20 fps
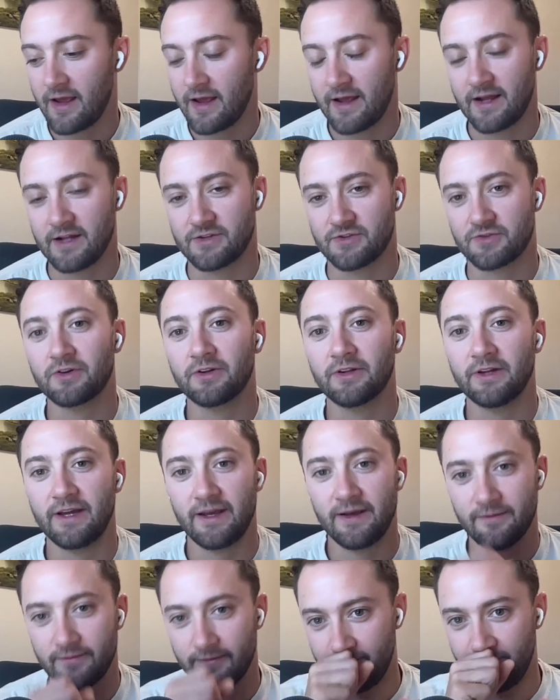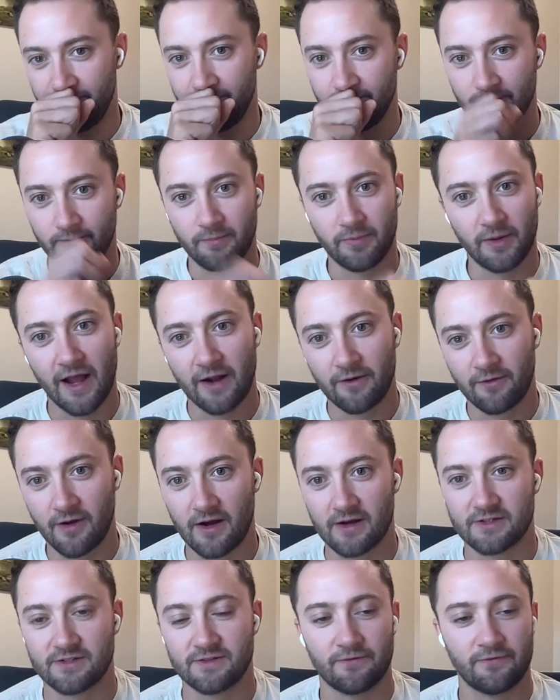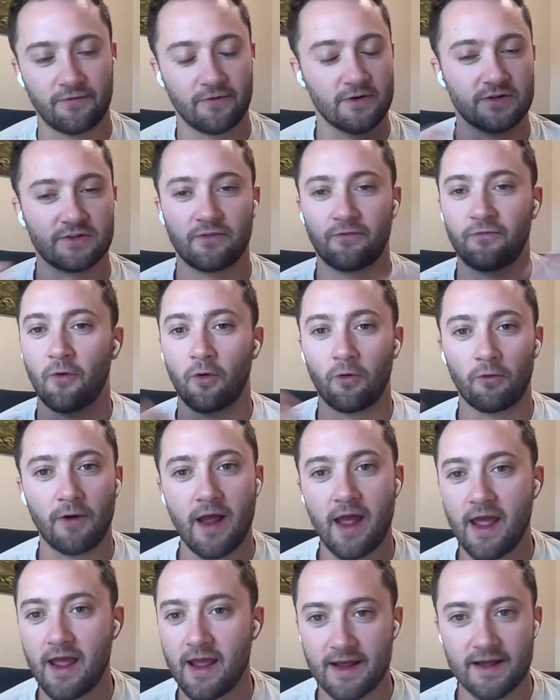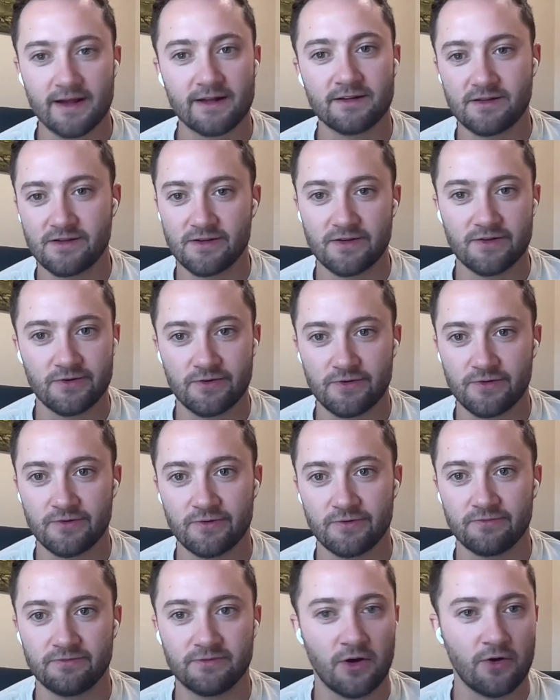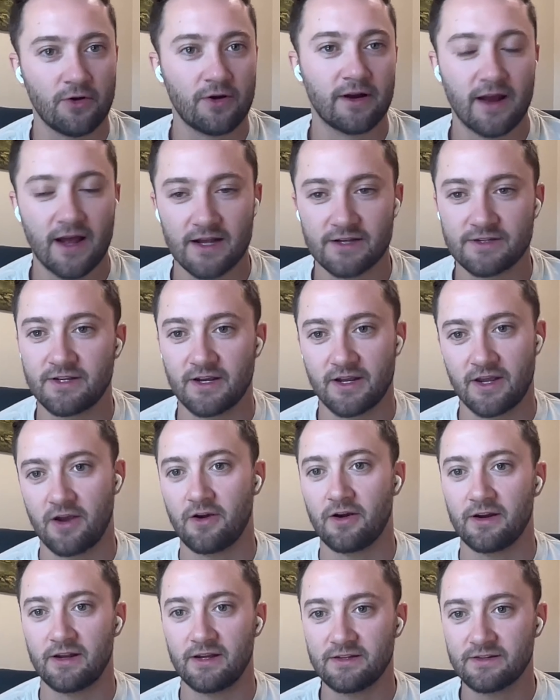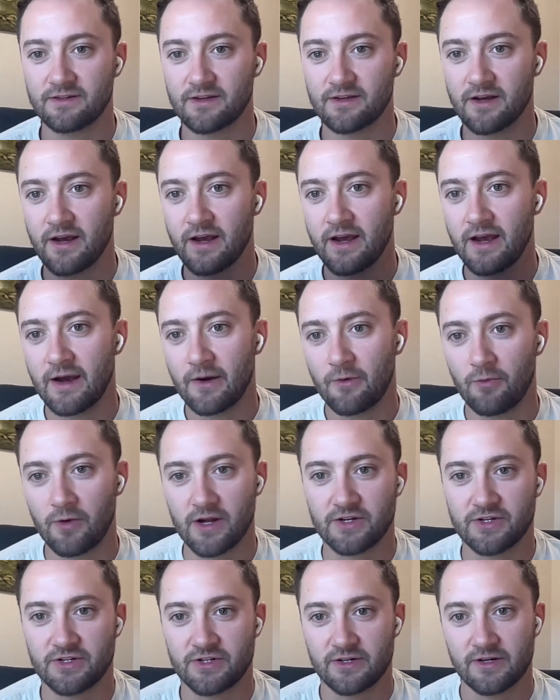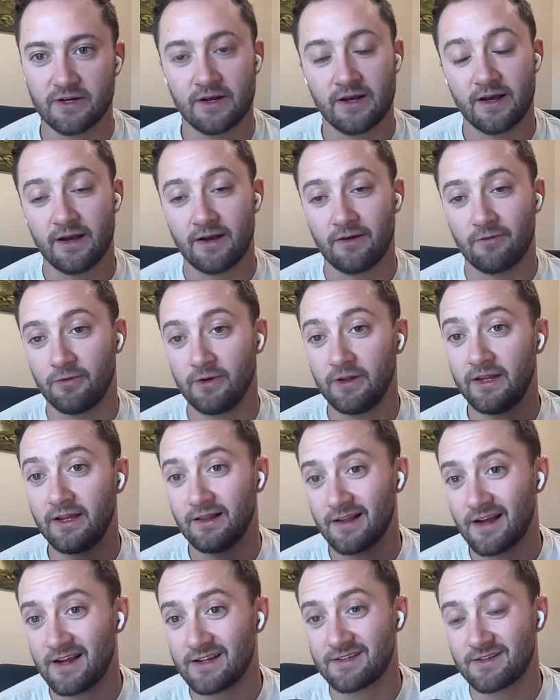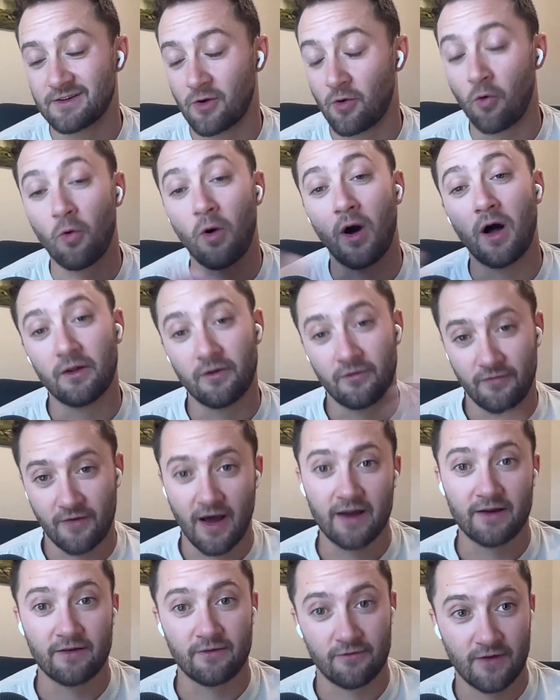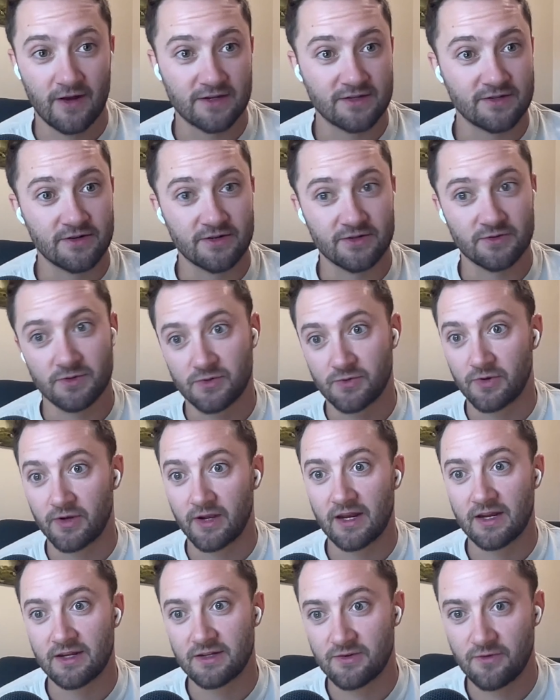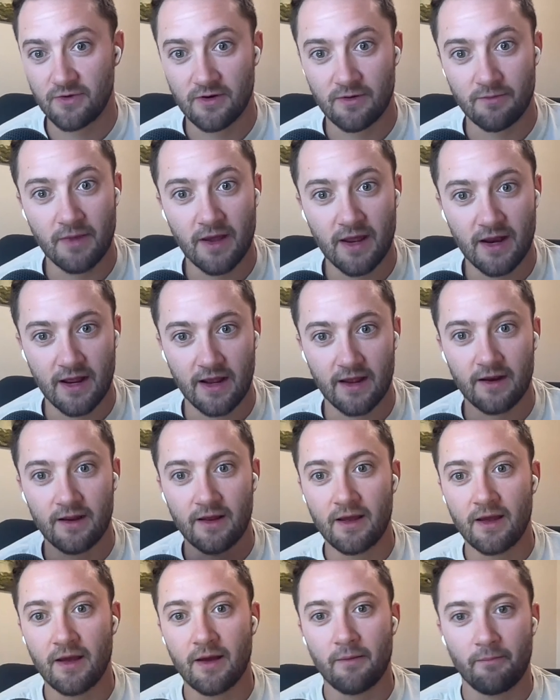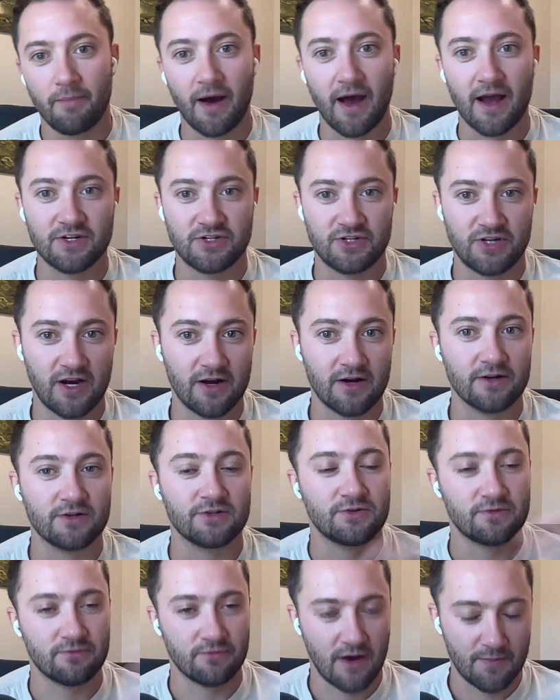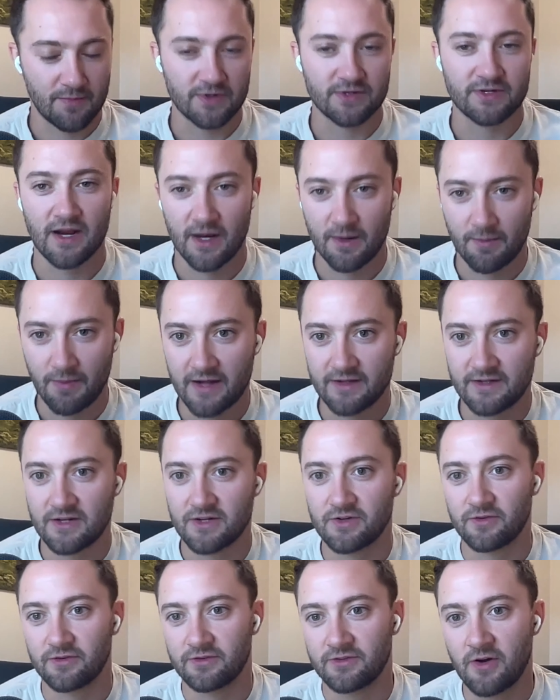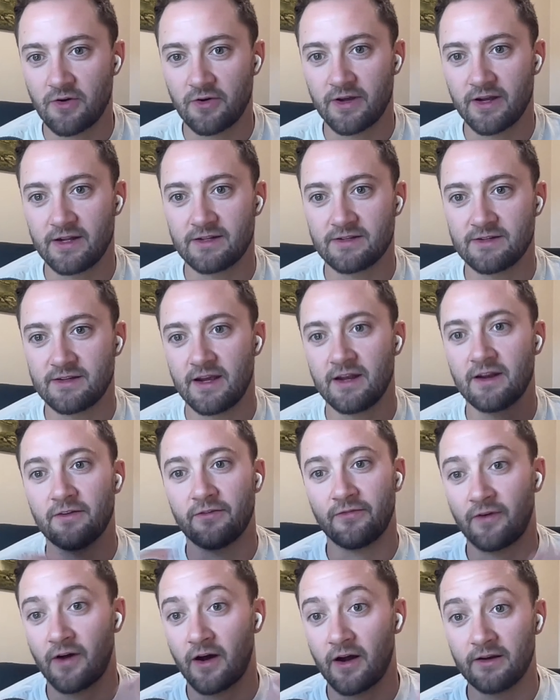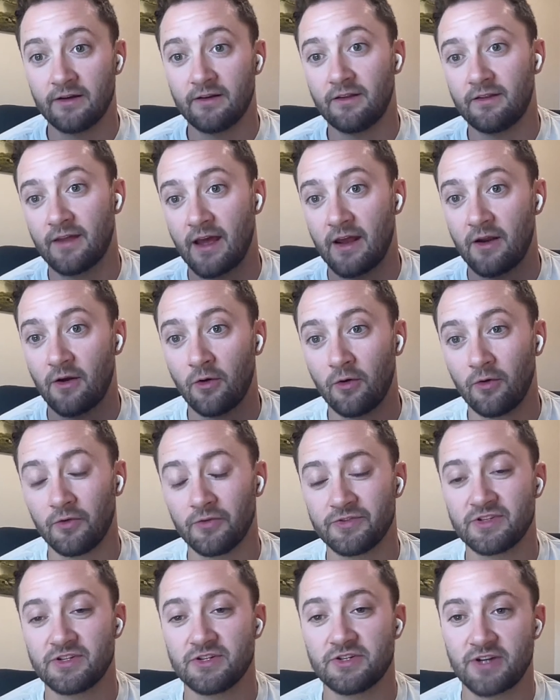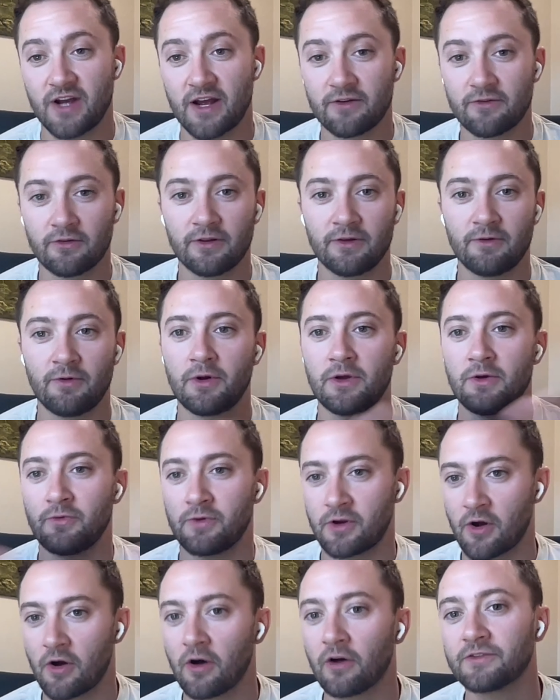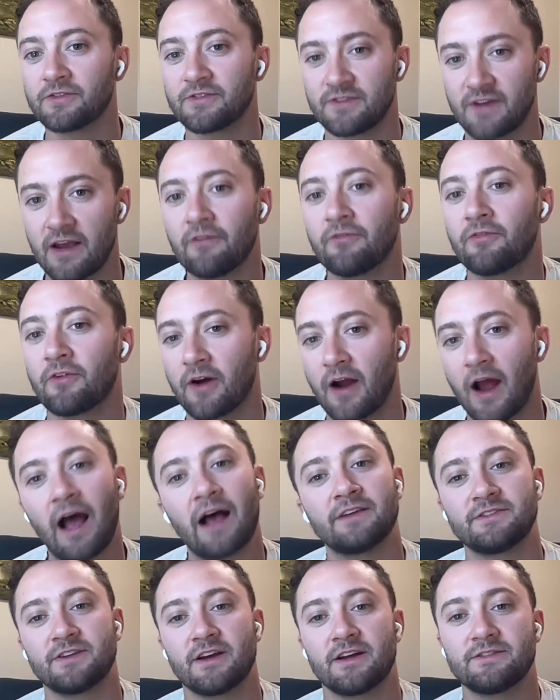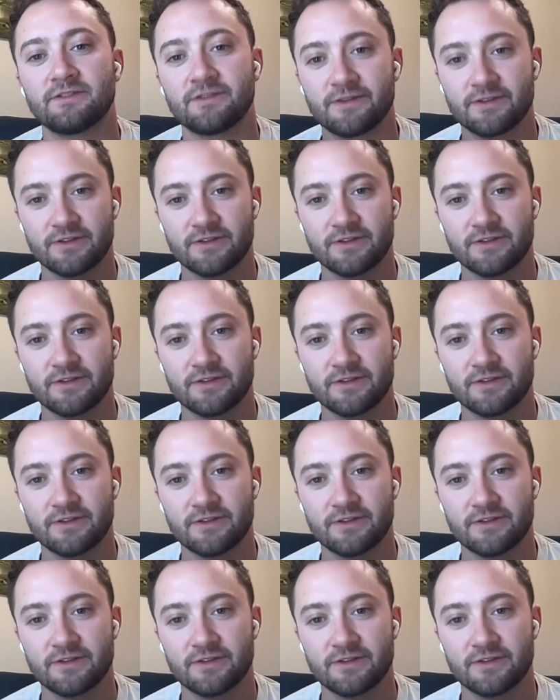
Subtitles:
It's really BlackRock's first foray into tokenized securities, which really lets qualified investors, which we'll get into in a minute, buy shares represented by digital tokens in a fund that holds generally what you would call safer assets.